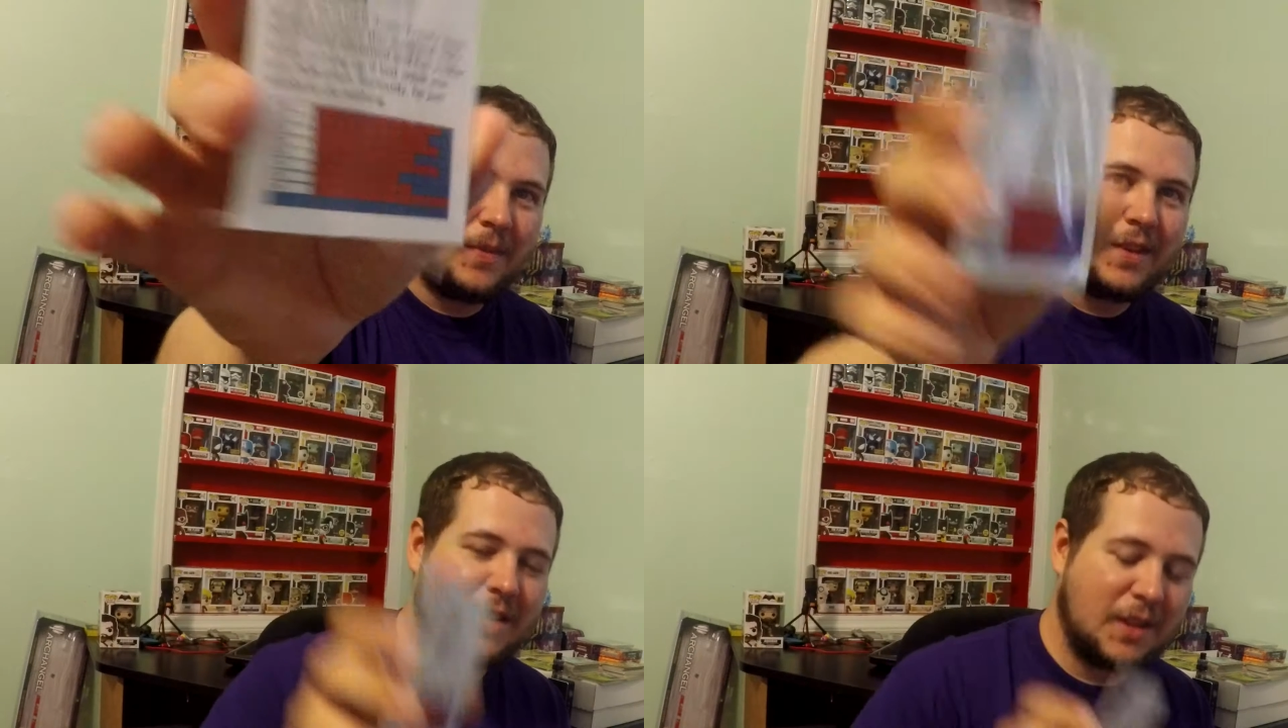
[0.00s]

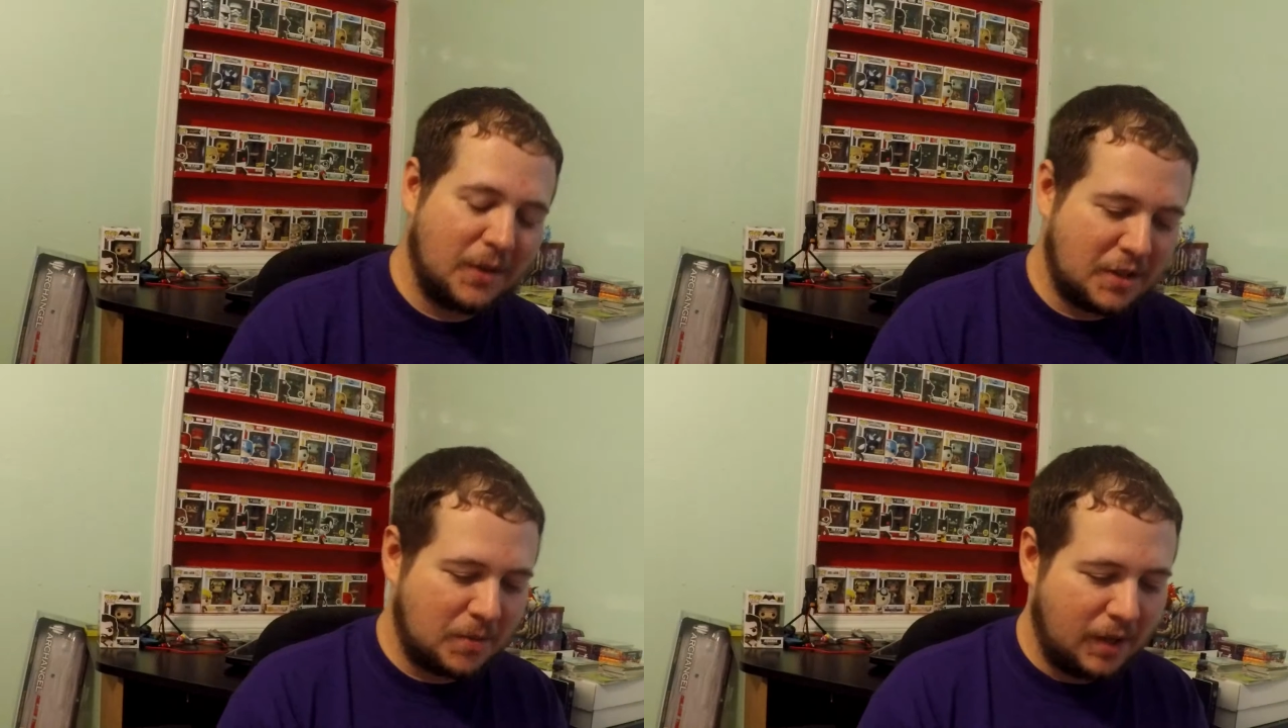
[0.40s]
So
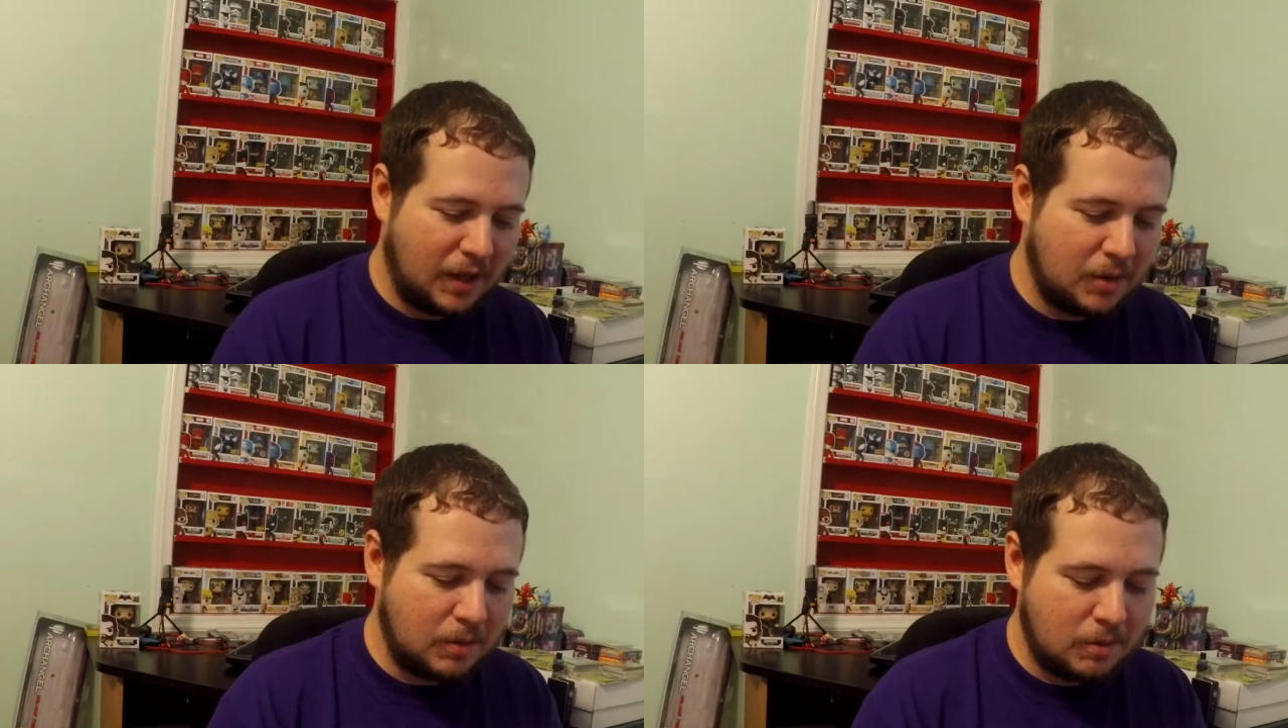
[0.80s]
it's really
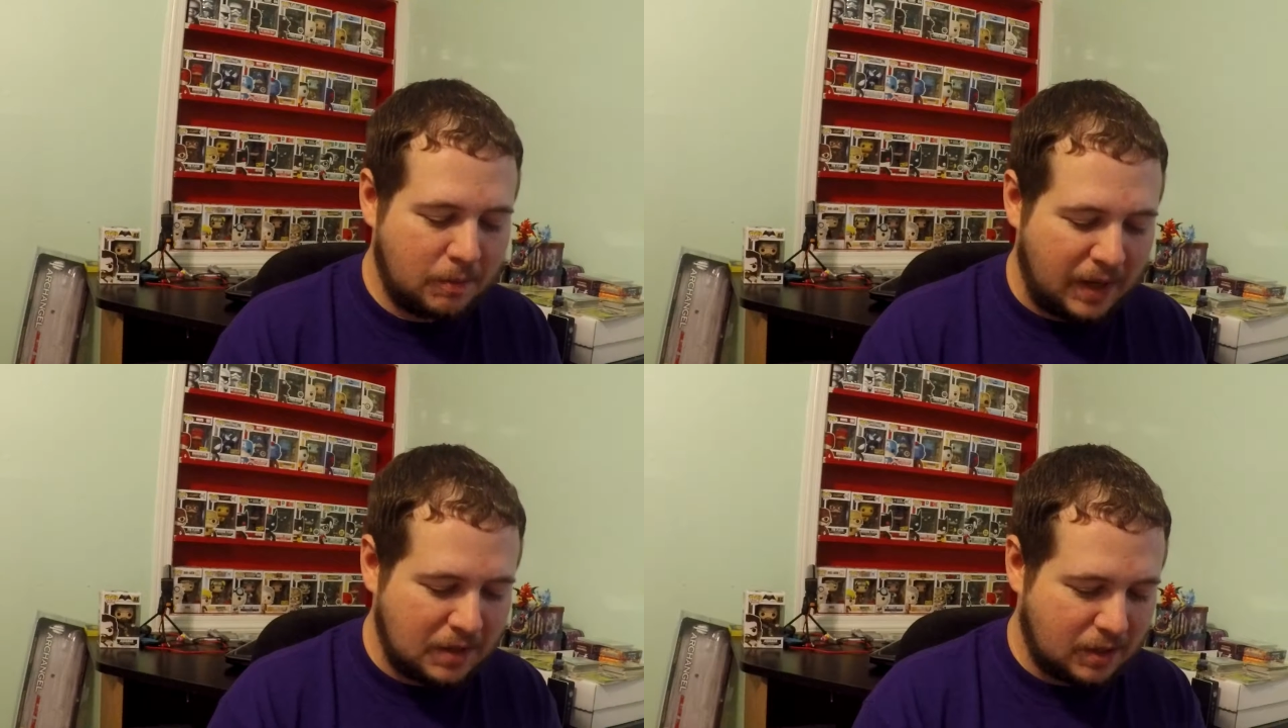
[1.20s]
cool.
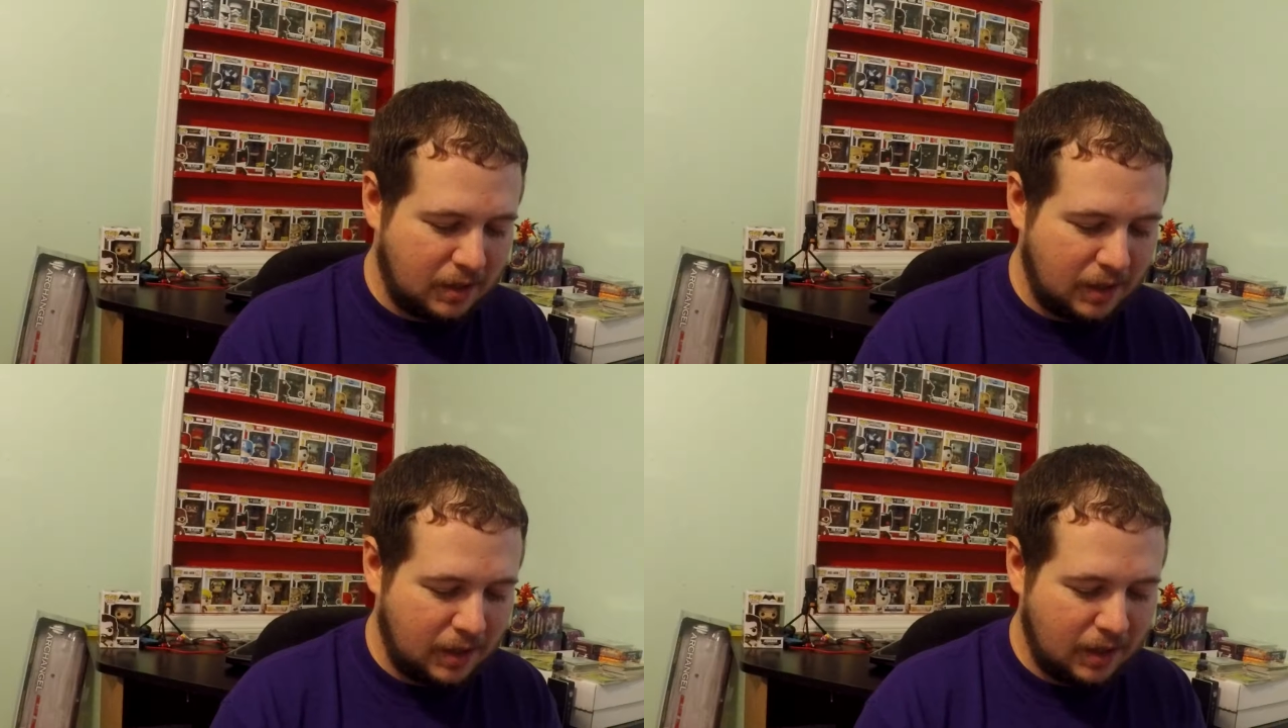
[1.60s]

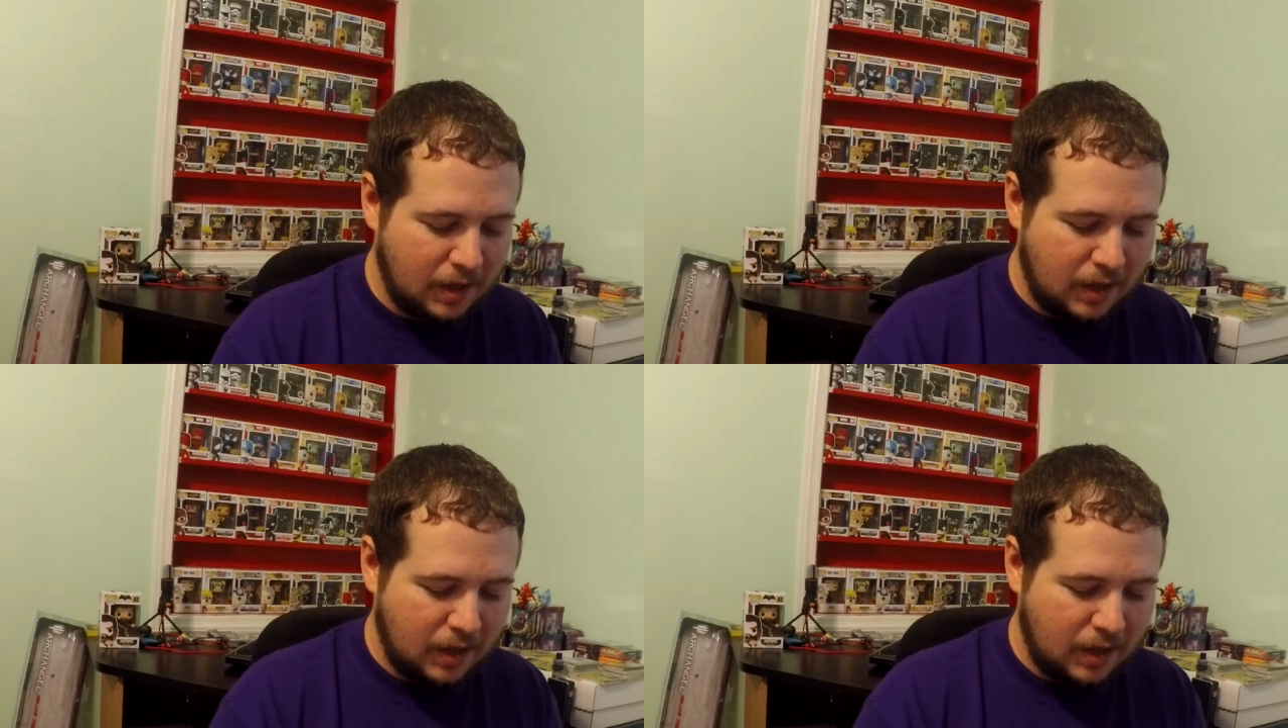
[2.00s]
Basically,